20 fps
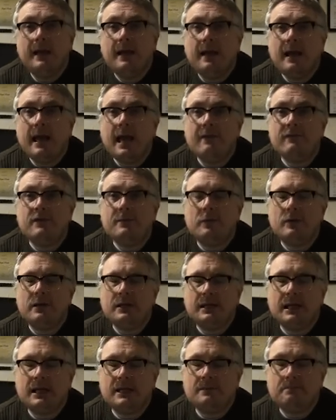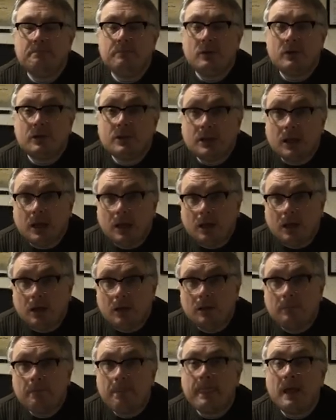everybody gets booked
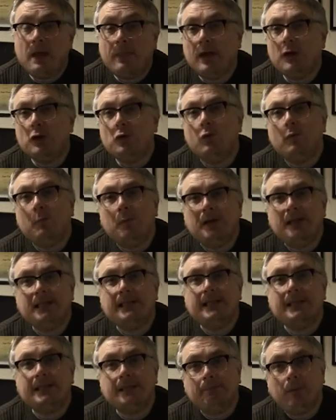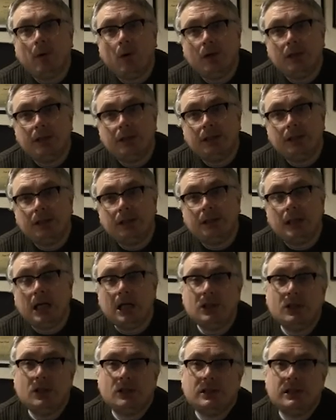on, that nobody's disappointed
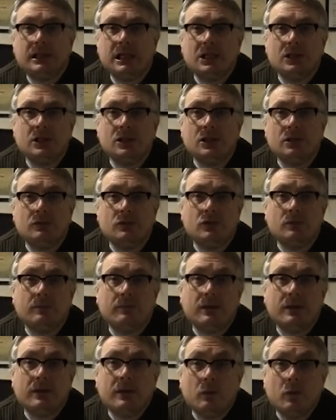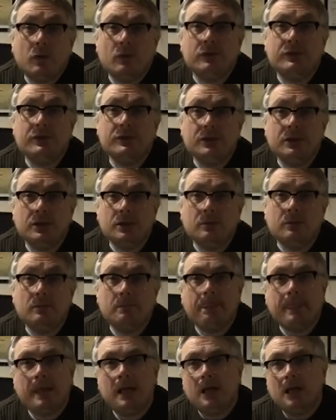and doesn't get to do something they want to do.
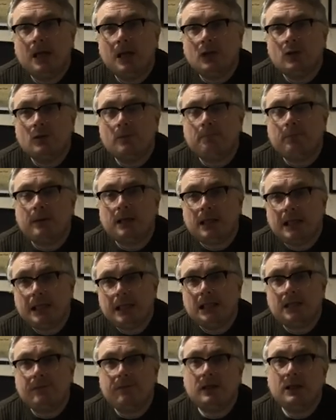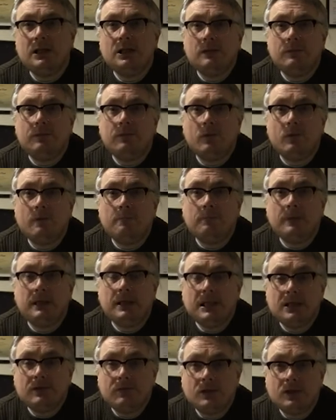So please fill in your form,
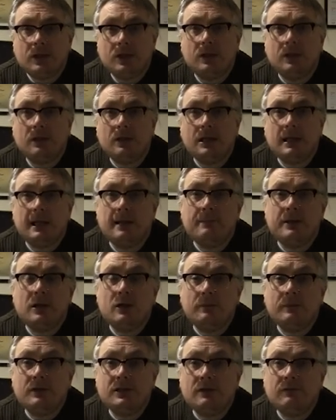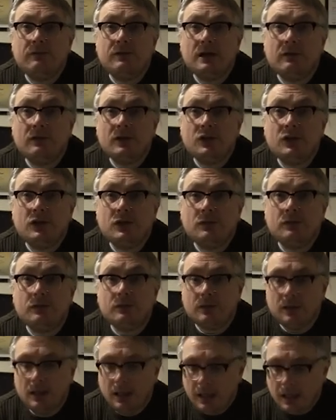please return it. It'll be coming to you very
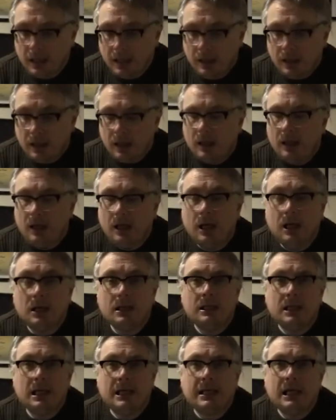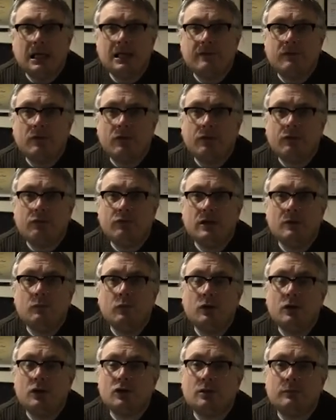soon. And again, you've got 3
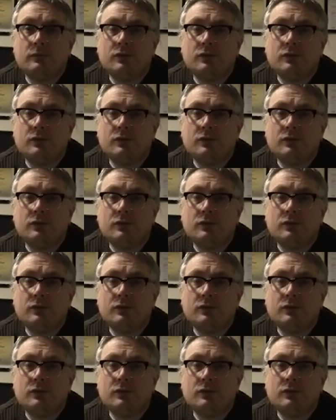workshops